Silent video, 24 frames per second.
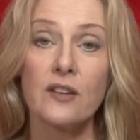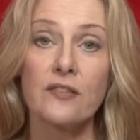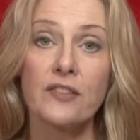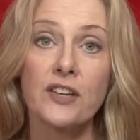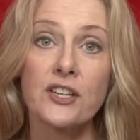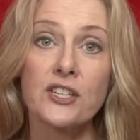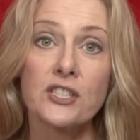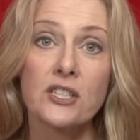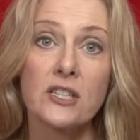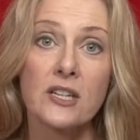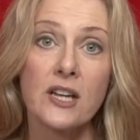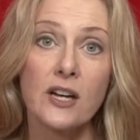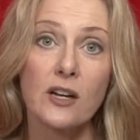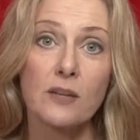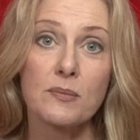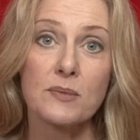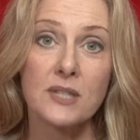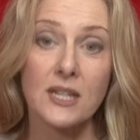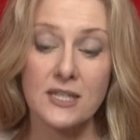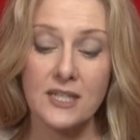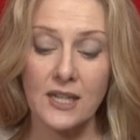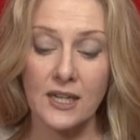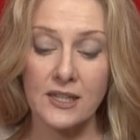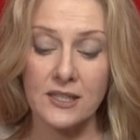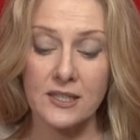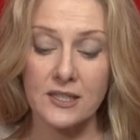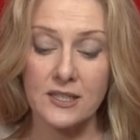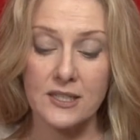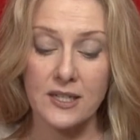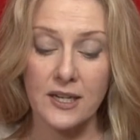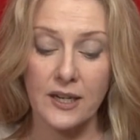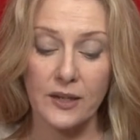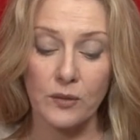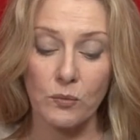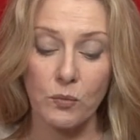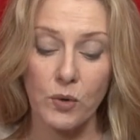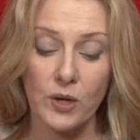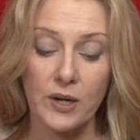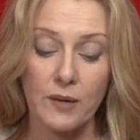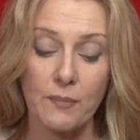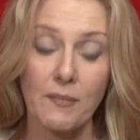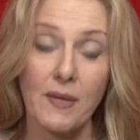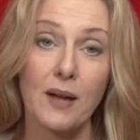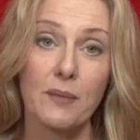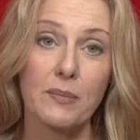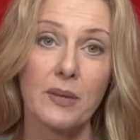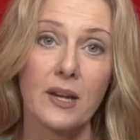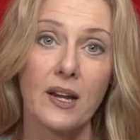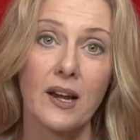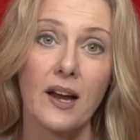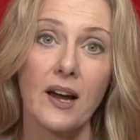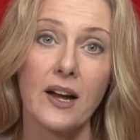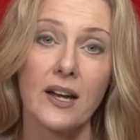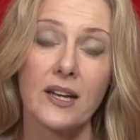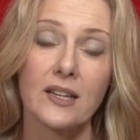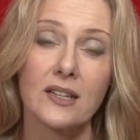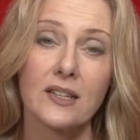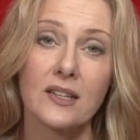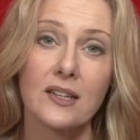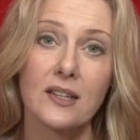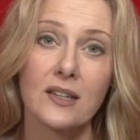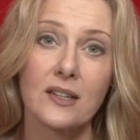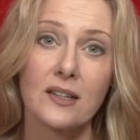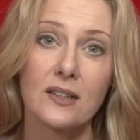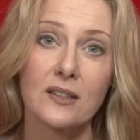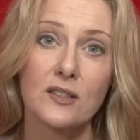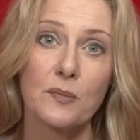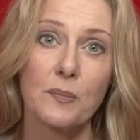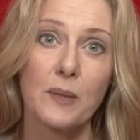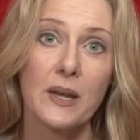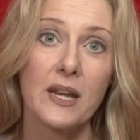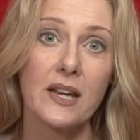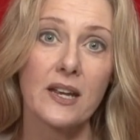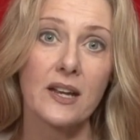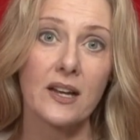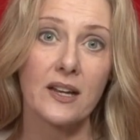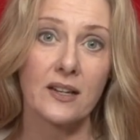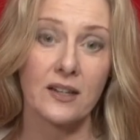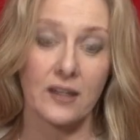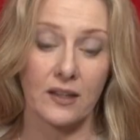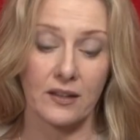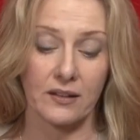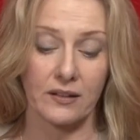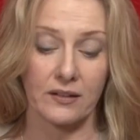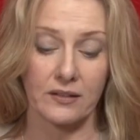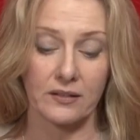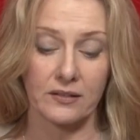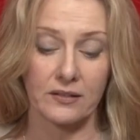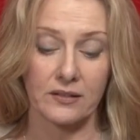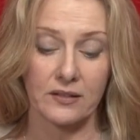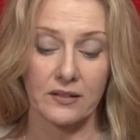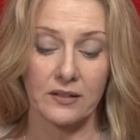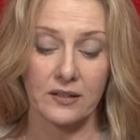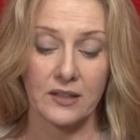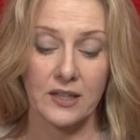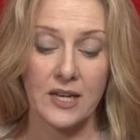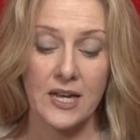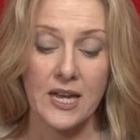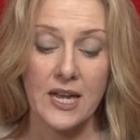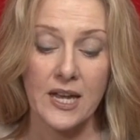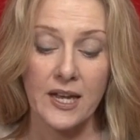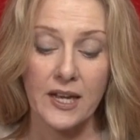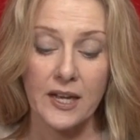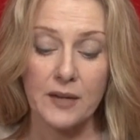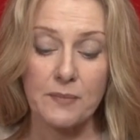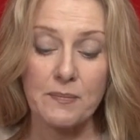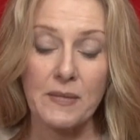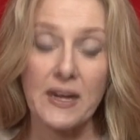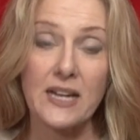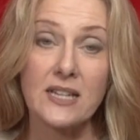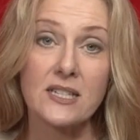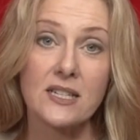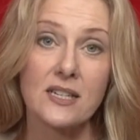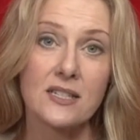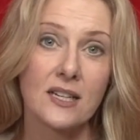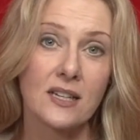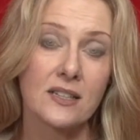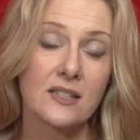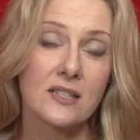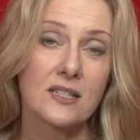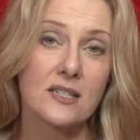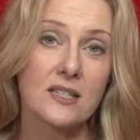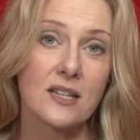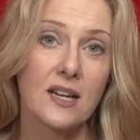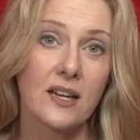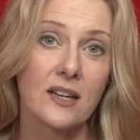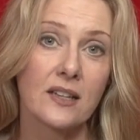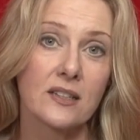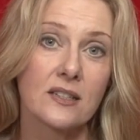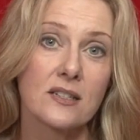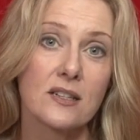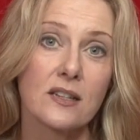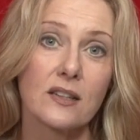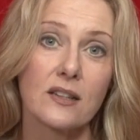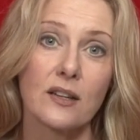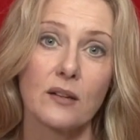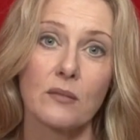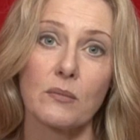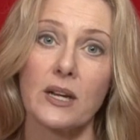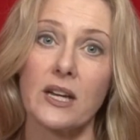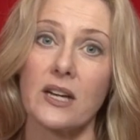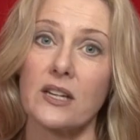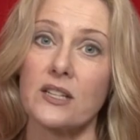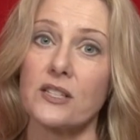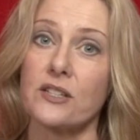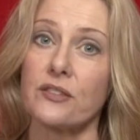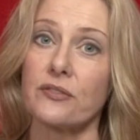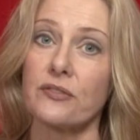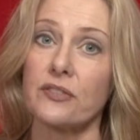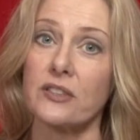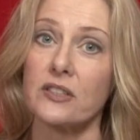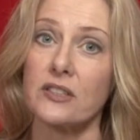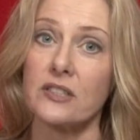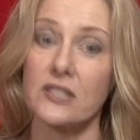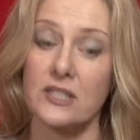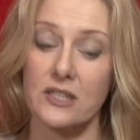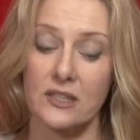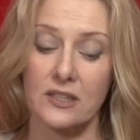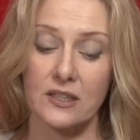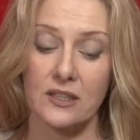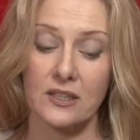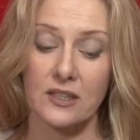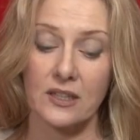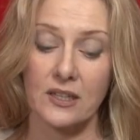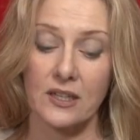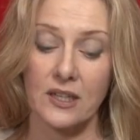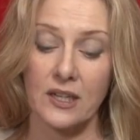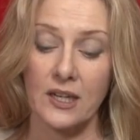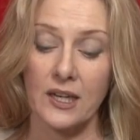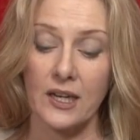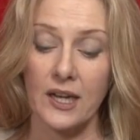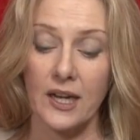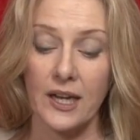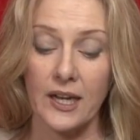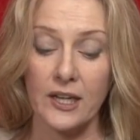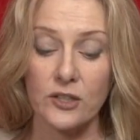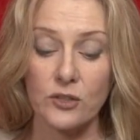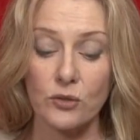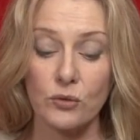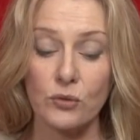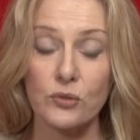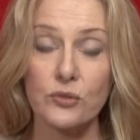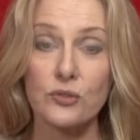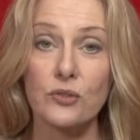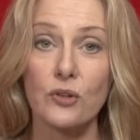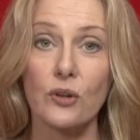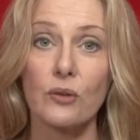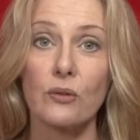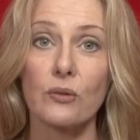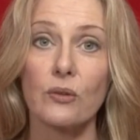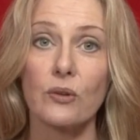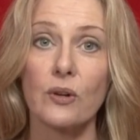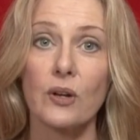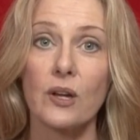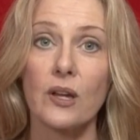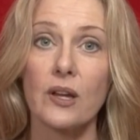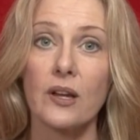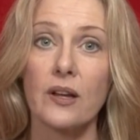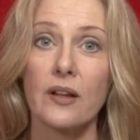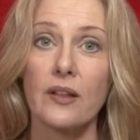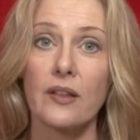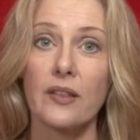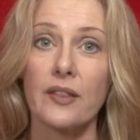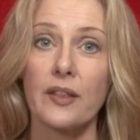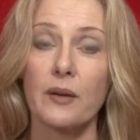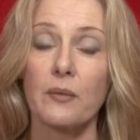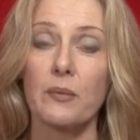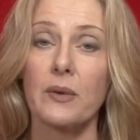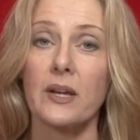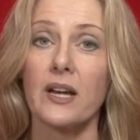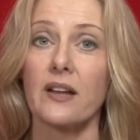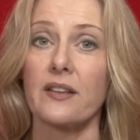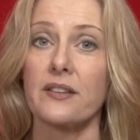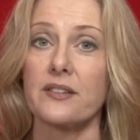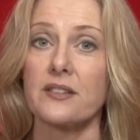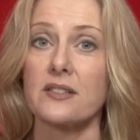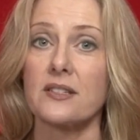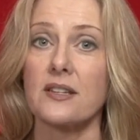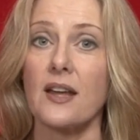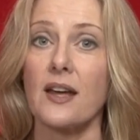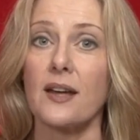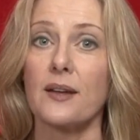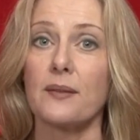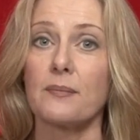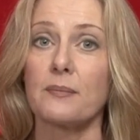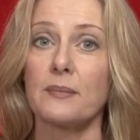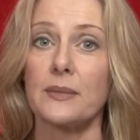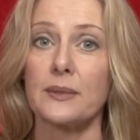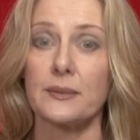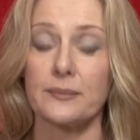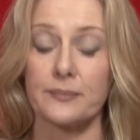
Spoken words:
Fiction helps us understand what it might be like to be another. It makes us understand that we are different, and also that we are the same.